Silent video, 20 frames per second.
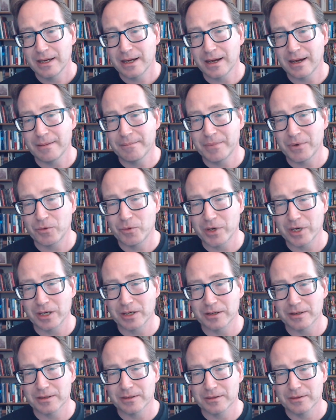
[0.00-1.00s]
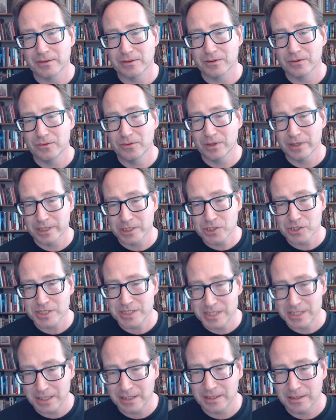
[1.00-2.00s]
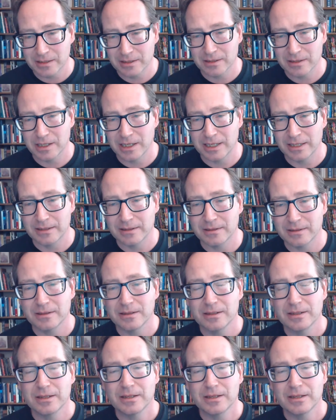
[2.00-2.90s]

But we're interested in